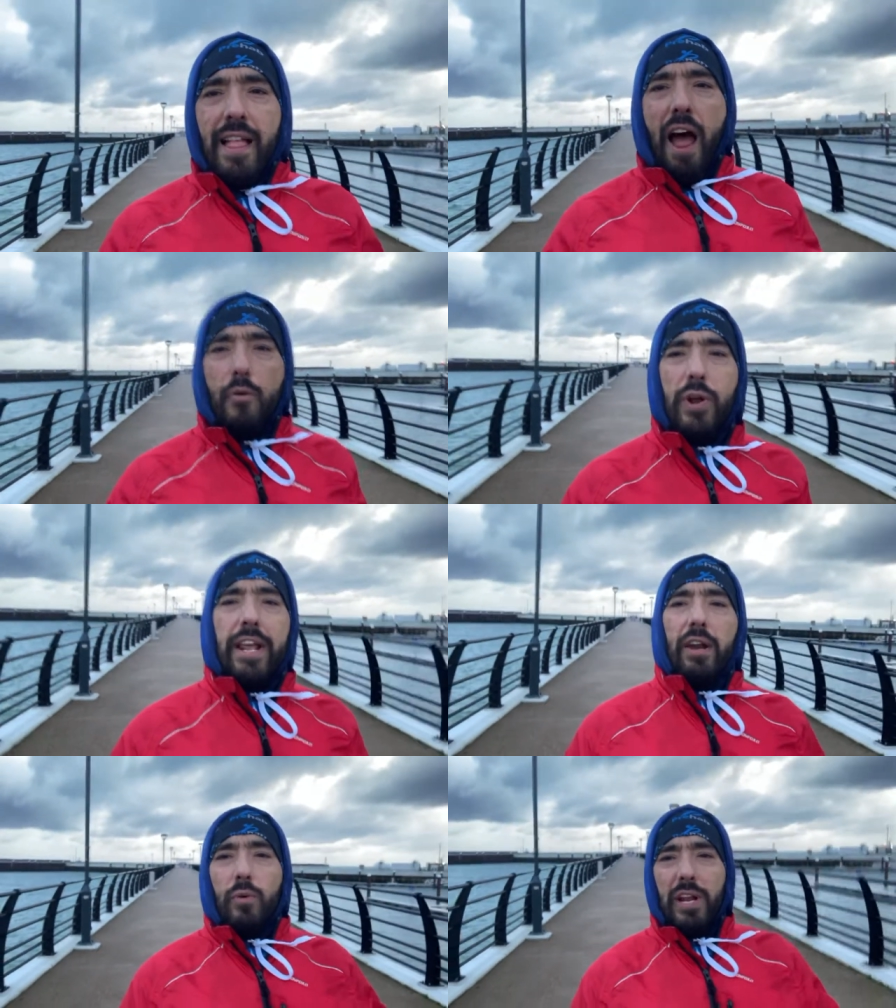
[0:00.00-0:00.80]
A
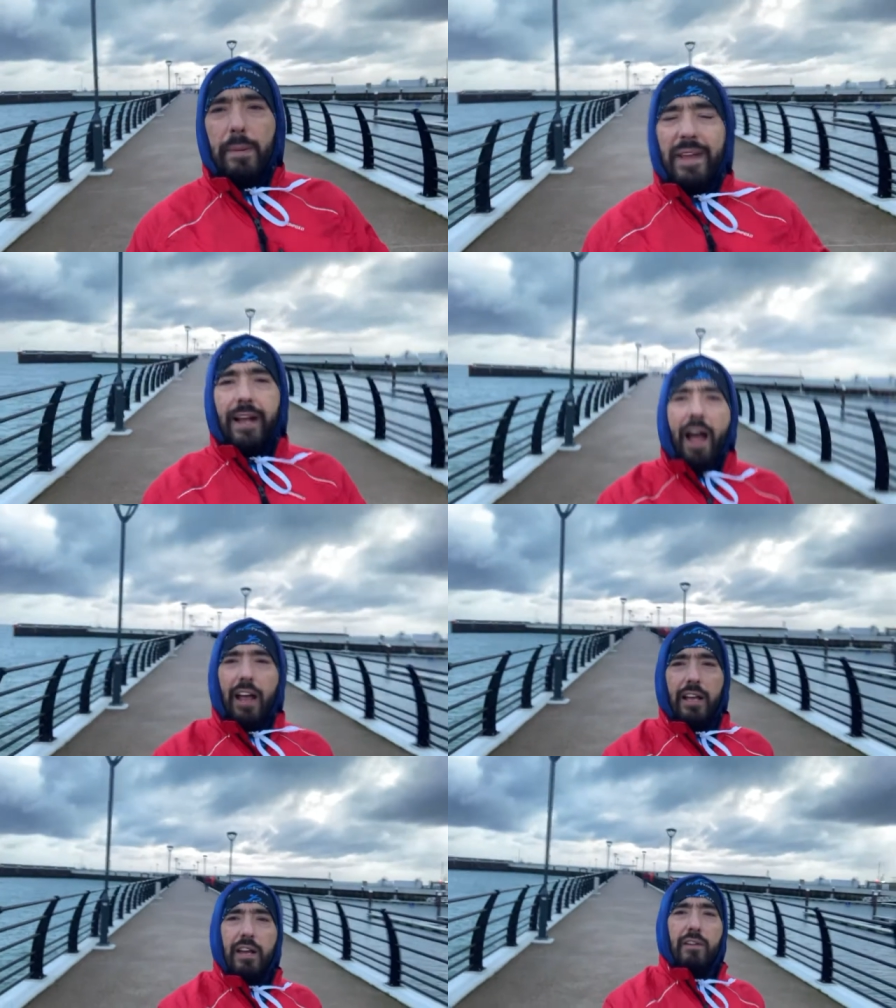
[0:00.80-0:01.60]
really big
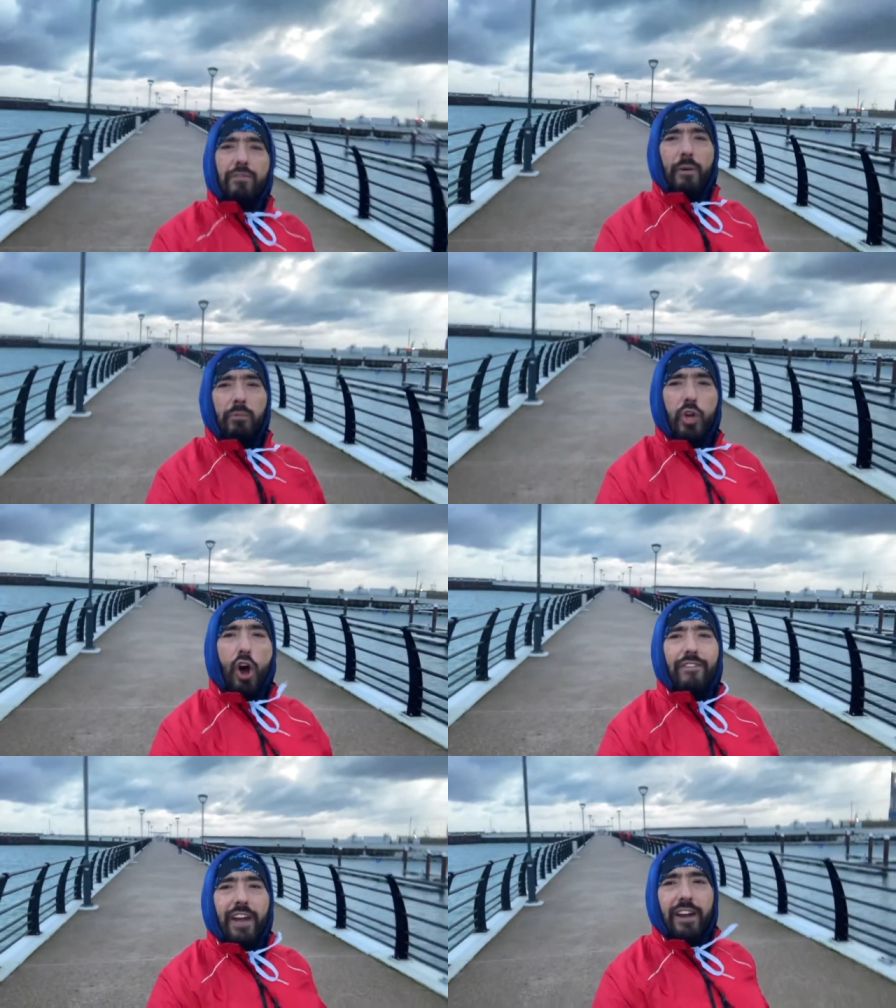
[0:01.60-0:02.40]
hug from
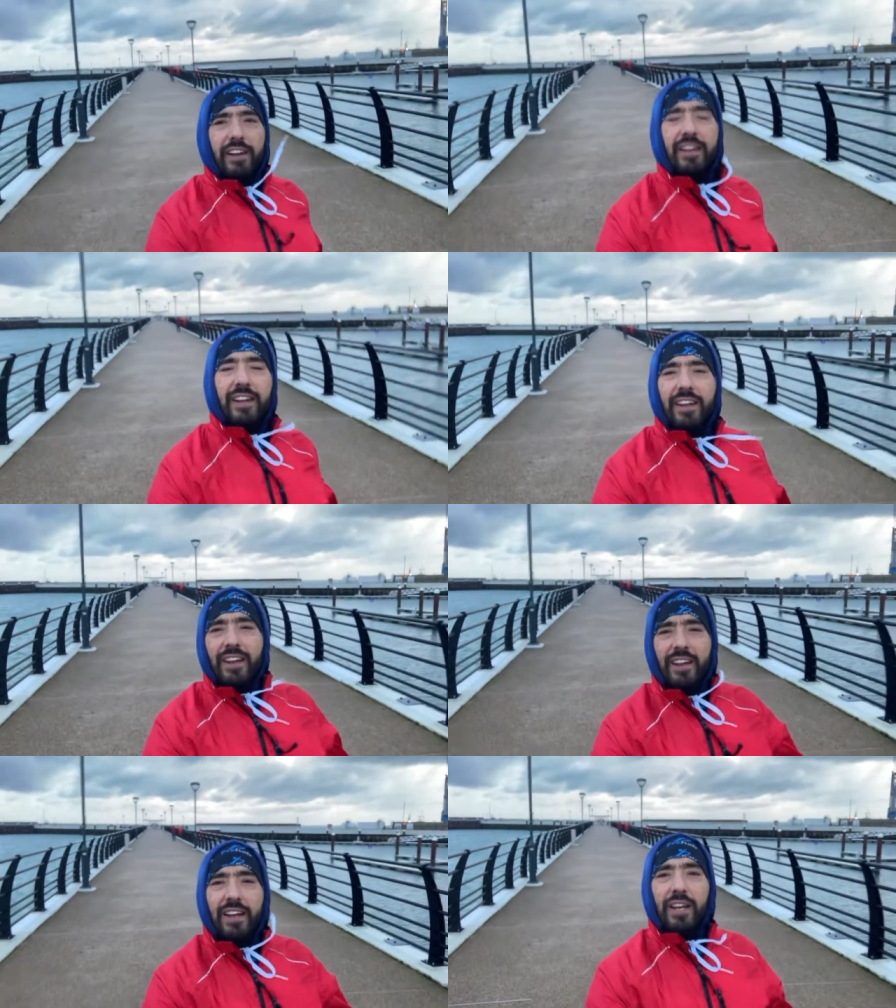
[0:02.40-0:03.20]
Dover
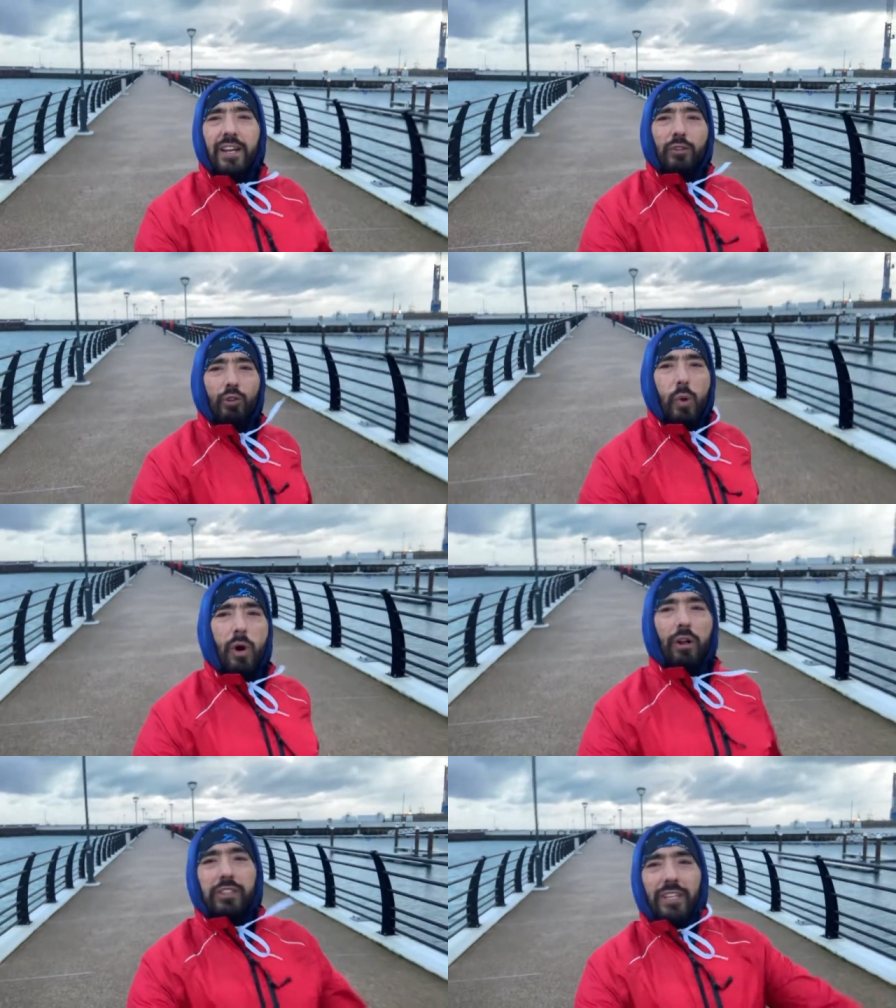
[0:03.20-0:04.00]
to the
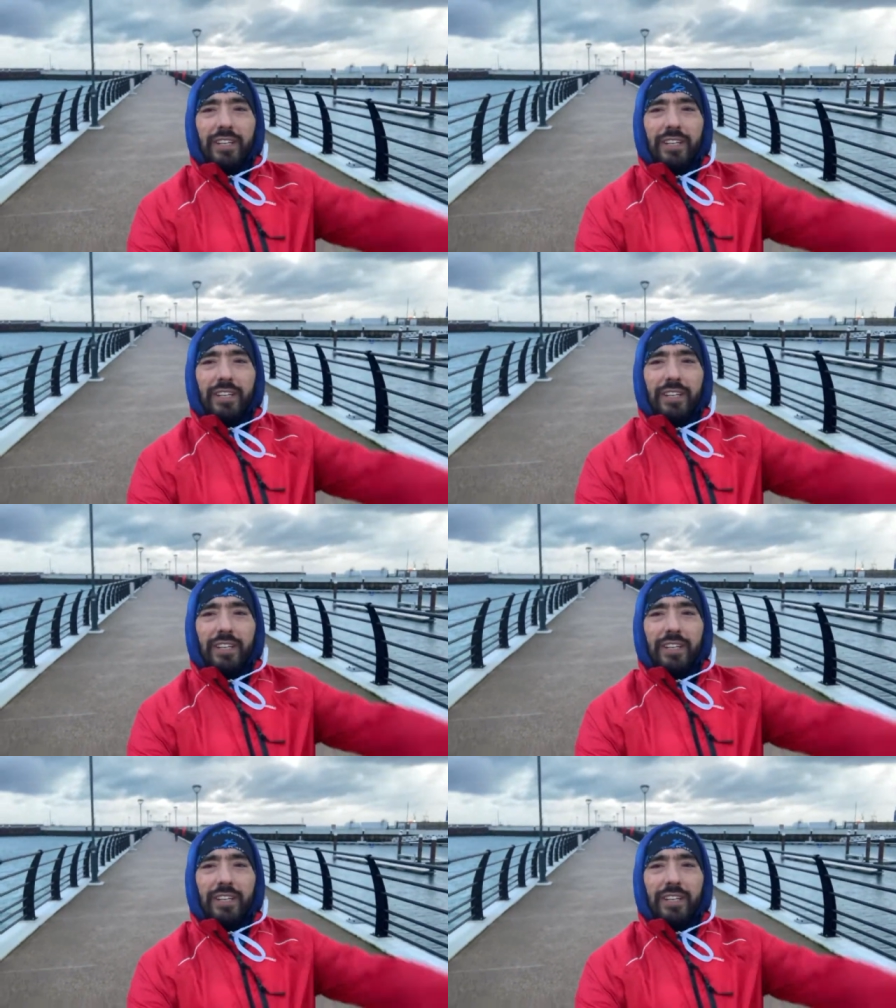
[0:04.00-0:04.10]
world.